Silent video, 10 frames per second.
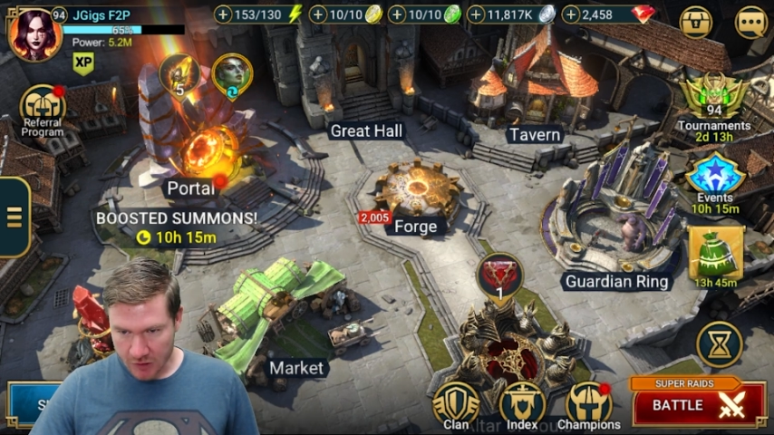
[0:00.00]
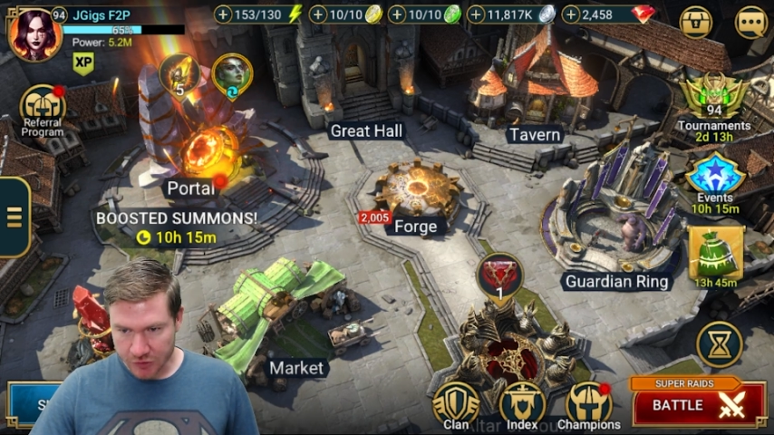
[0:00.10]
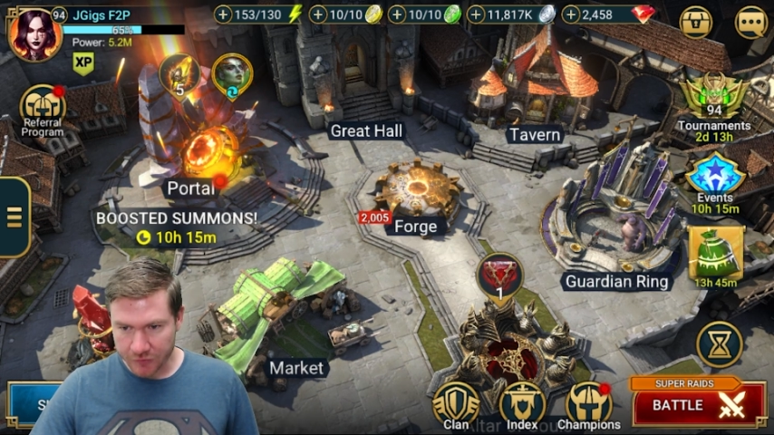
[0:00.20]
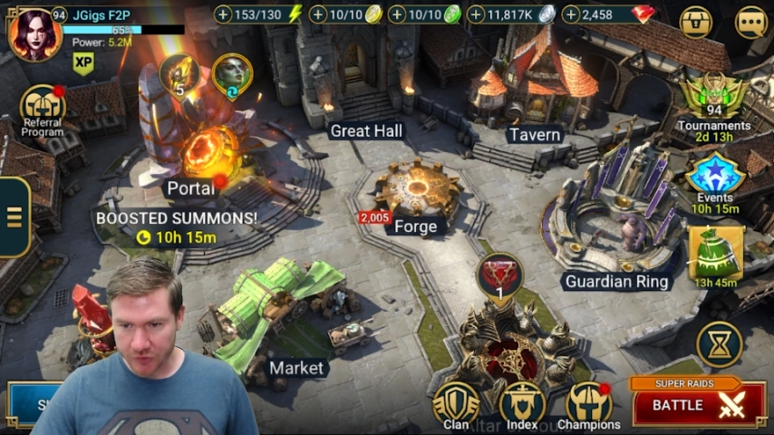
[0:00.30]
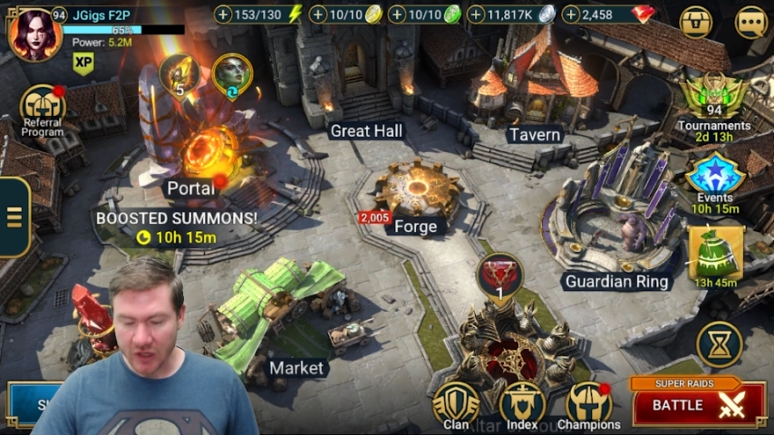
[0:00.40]

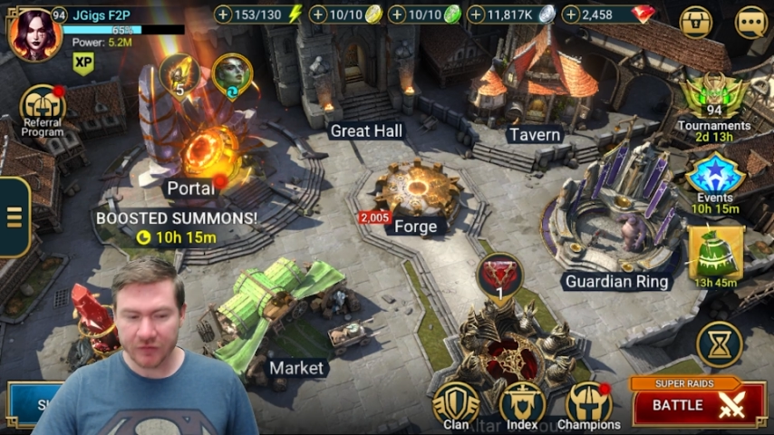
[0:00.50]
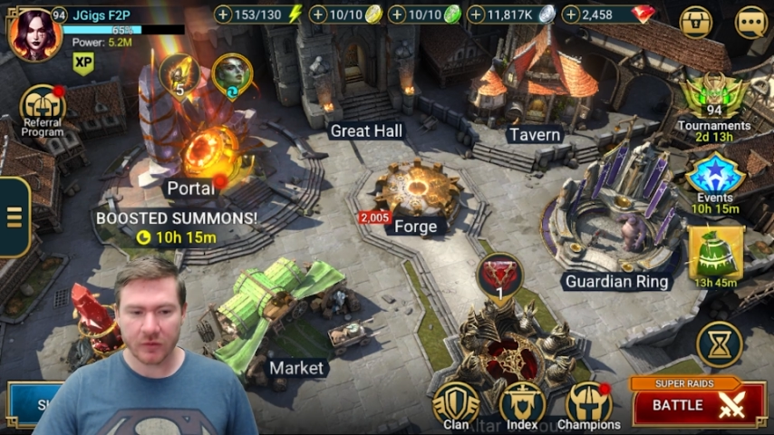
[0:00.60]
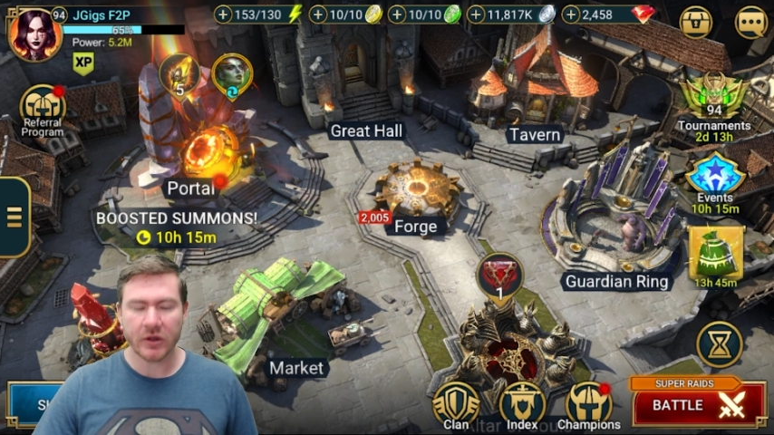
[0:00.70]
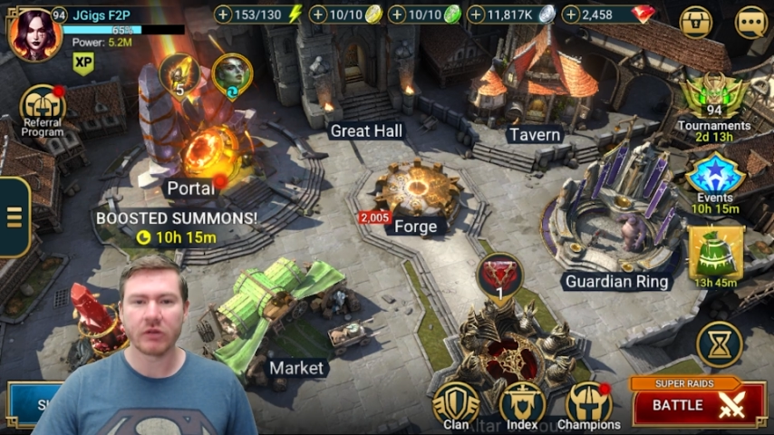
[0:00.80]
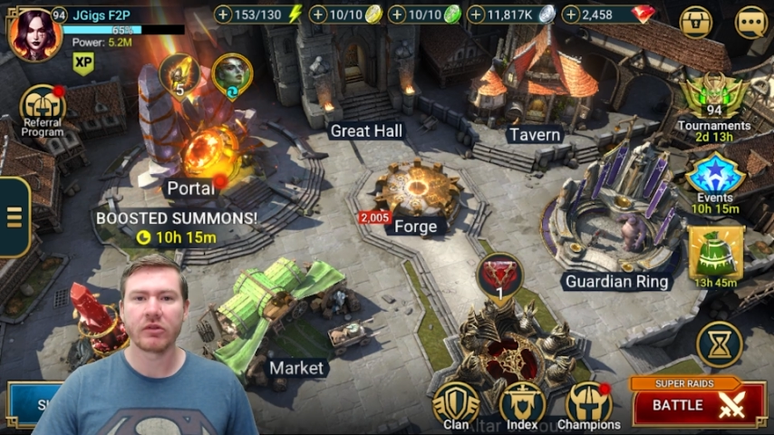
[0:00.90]
So if you're not
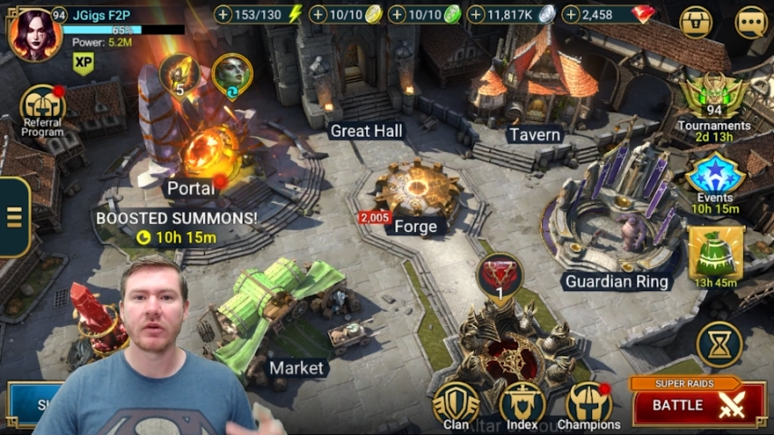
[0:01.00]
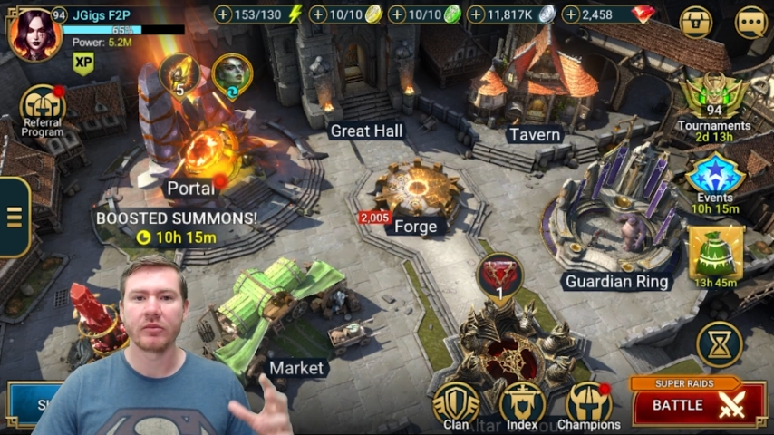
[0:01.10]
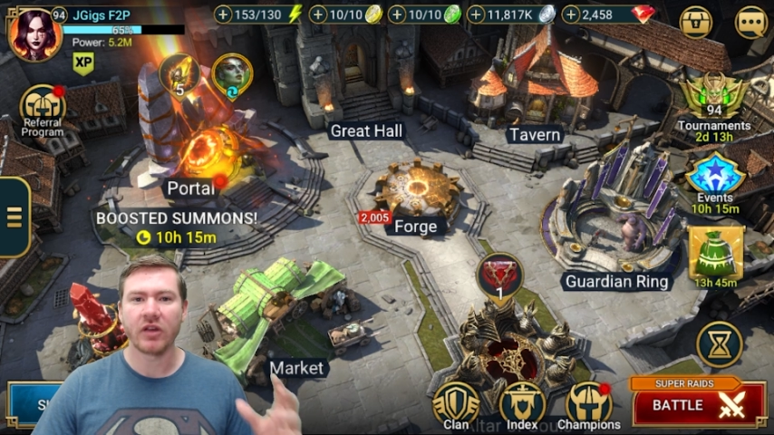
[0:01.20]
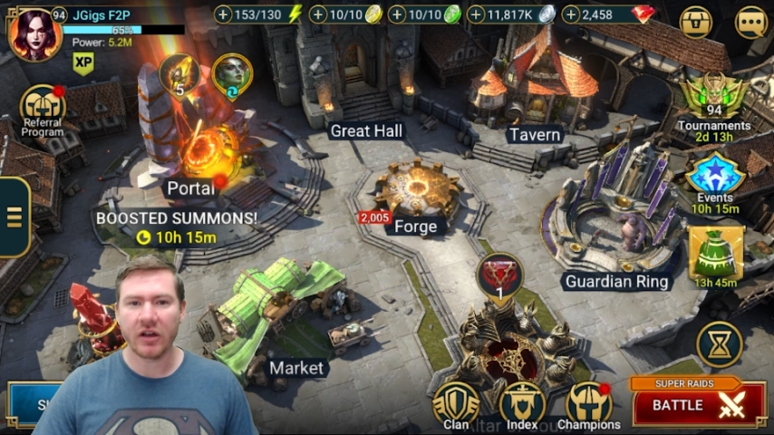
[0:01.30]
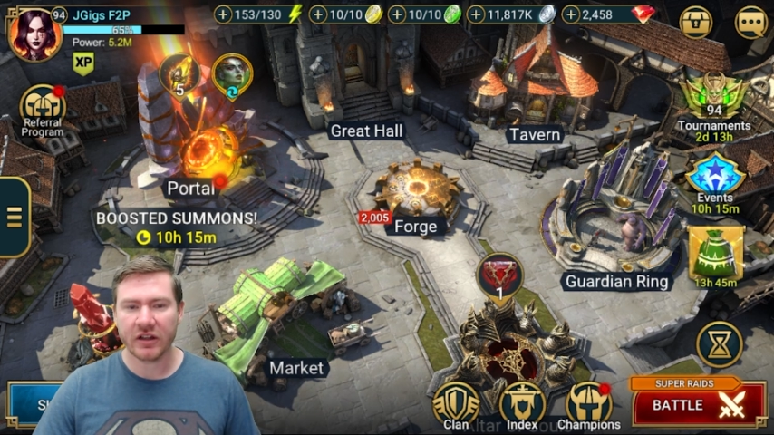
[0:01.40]
familiar with what
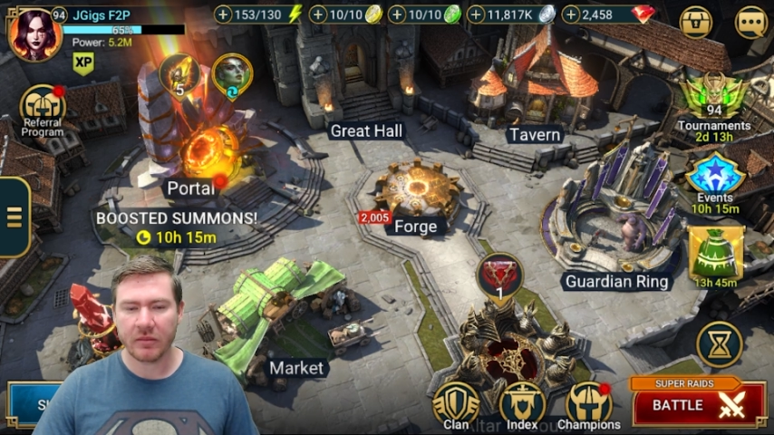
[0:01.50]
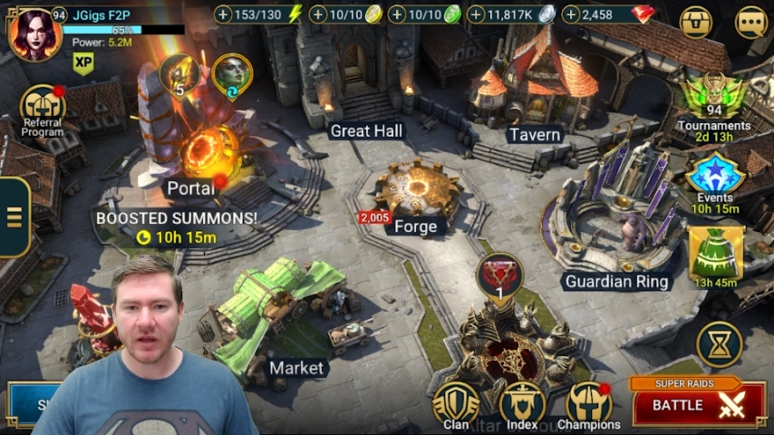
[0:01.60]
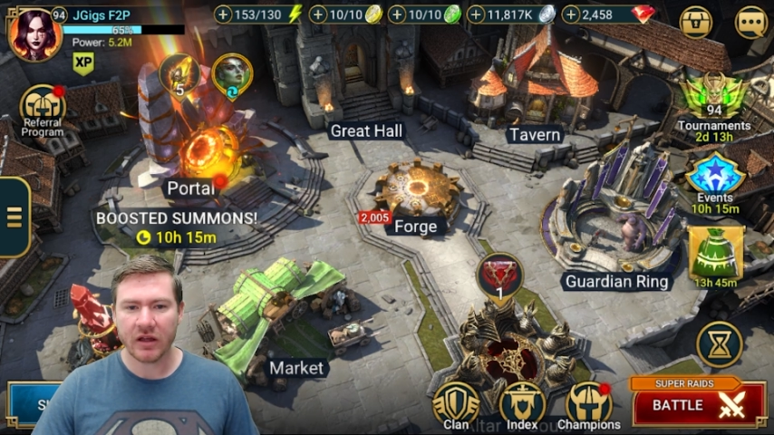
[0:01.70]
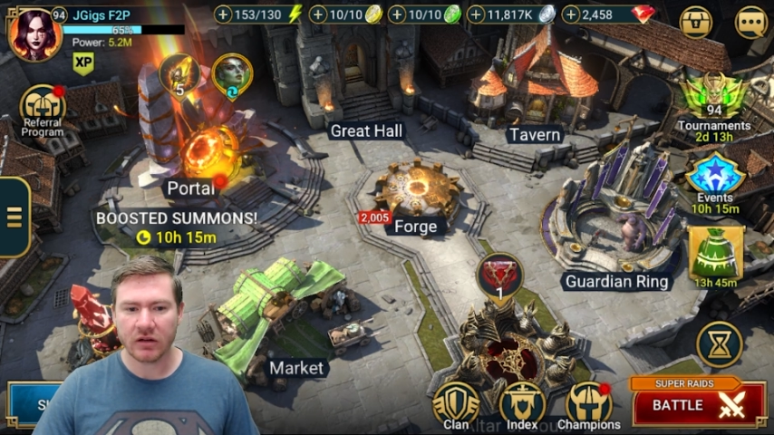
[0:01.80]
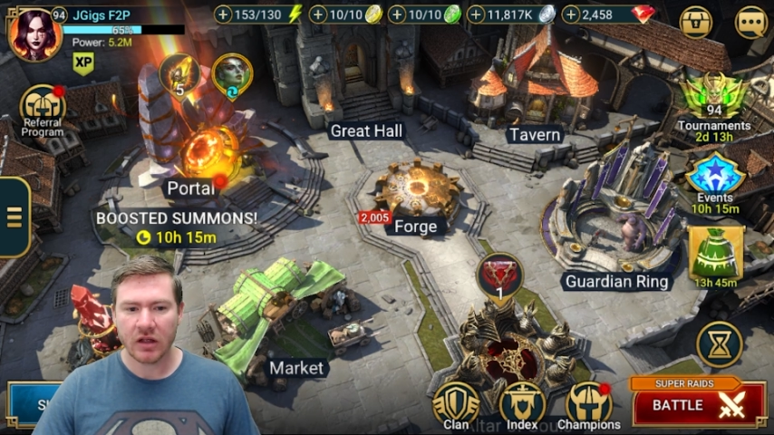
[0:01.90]
I'm talking
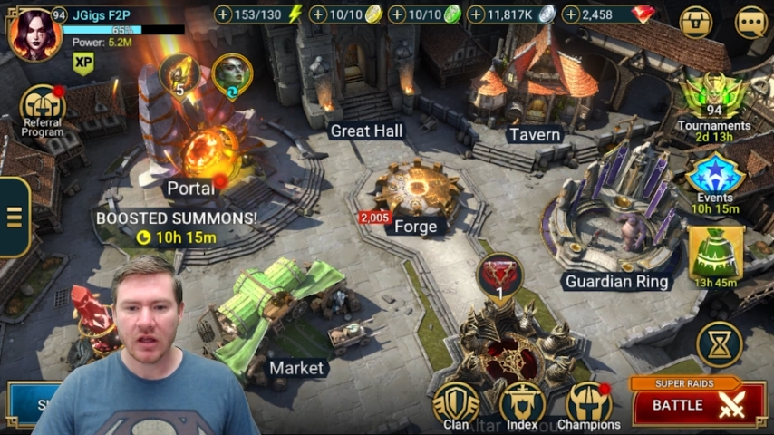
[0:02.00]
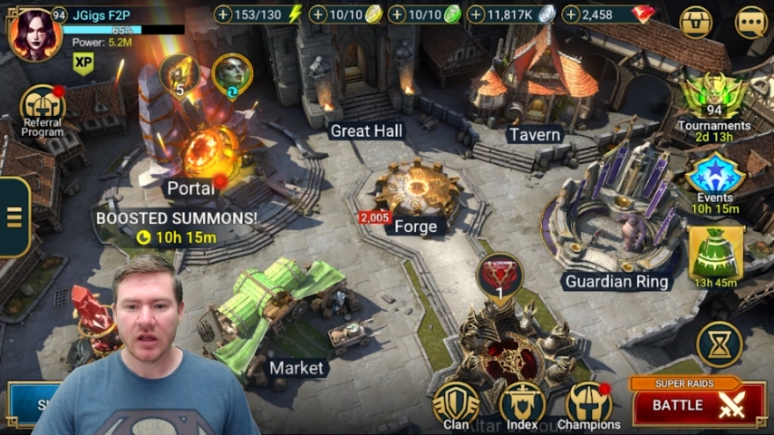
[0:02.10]
about,